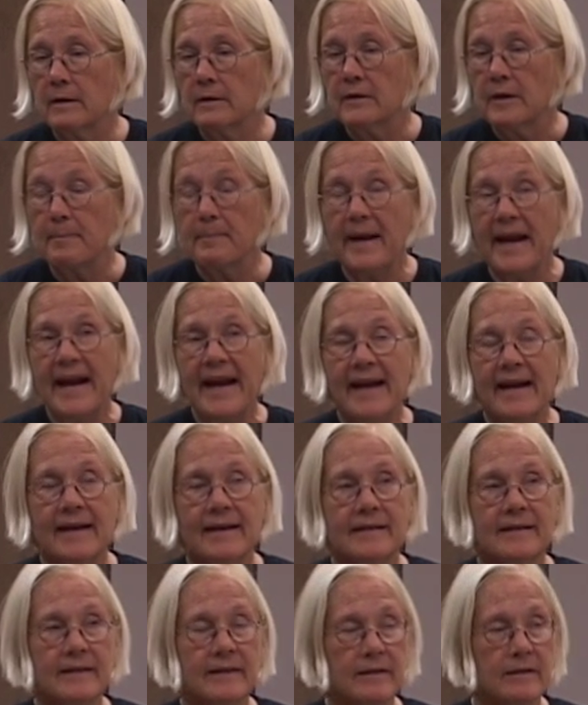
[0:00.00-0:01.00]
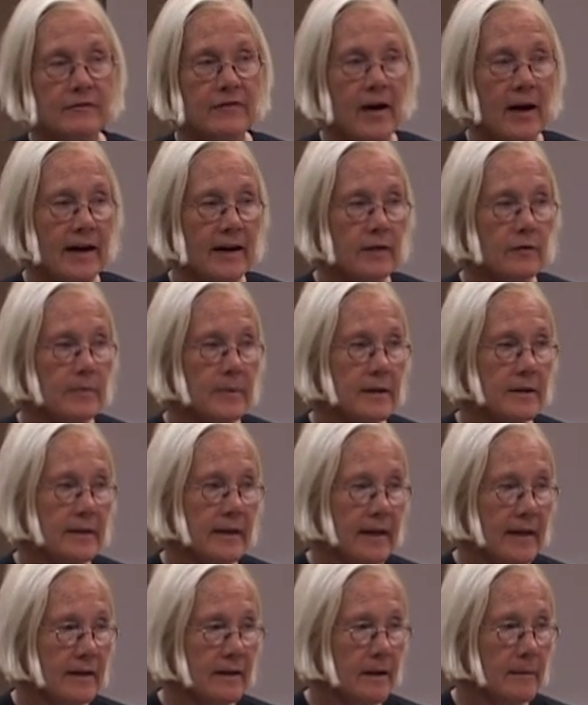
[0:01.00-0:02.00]
demand an environment
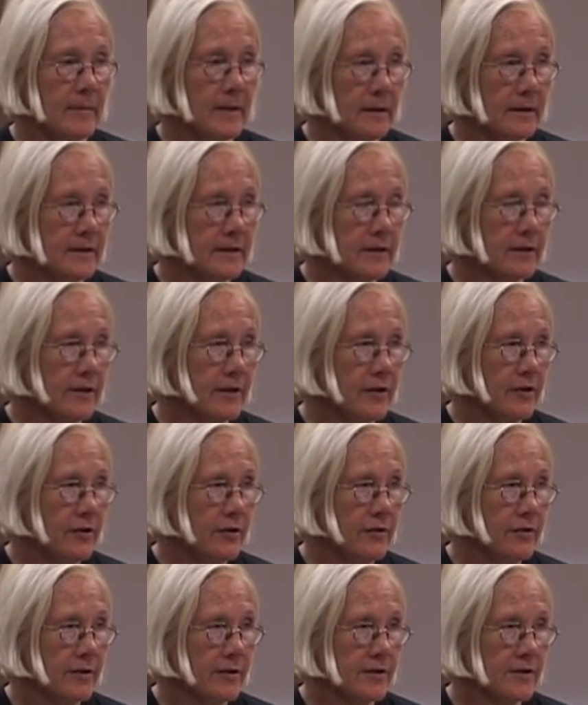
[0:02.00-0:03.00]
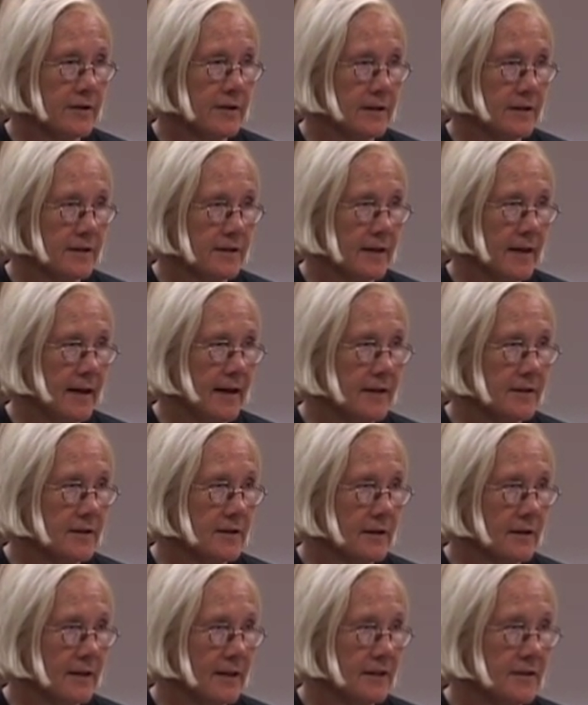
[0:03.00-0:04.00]
in the military units that
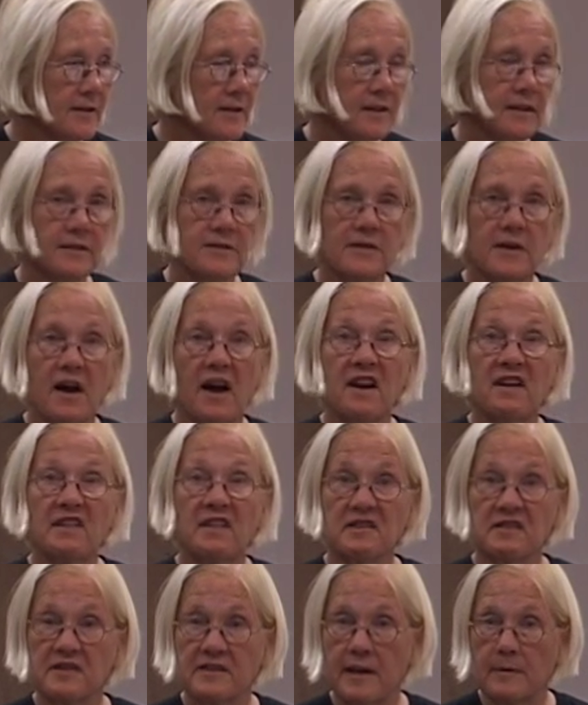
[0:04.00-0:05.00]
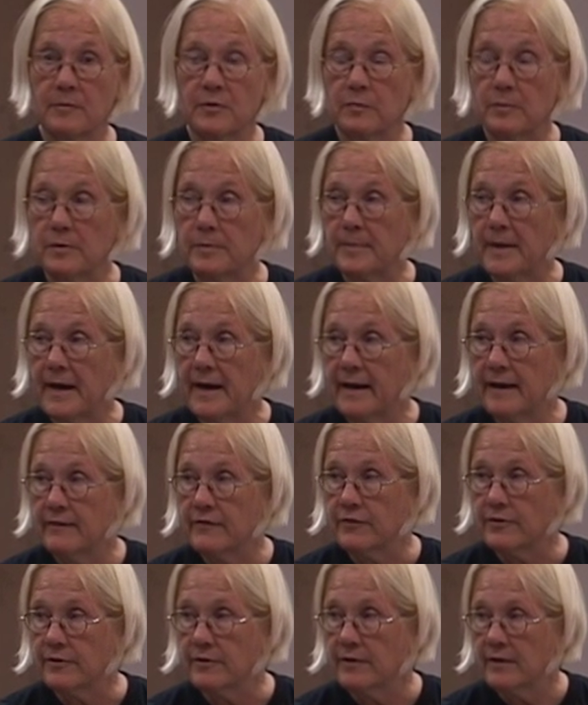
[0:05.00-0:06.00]
says this is unacceptable
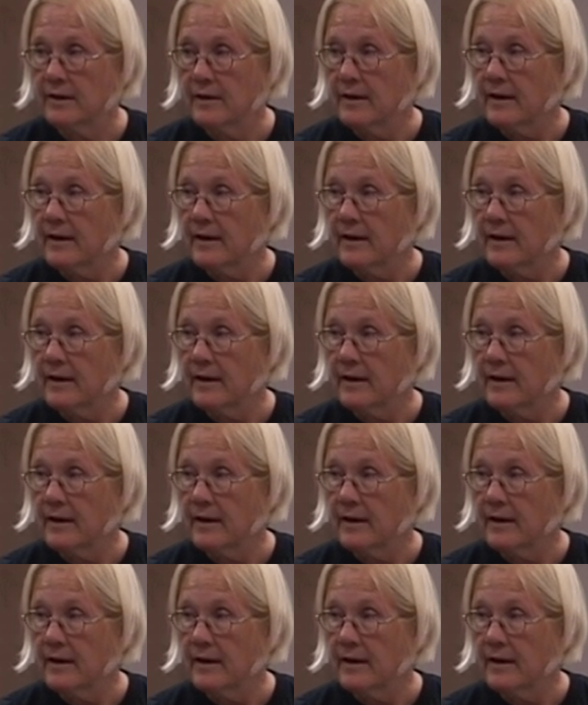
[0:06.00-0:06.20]
behavior,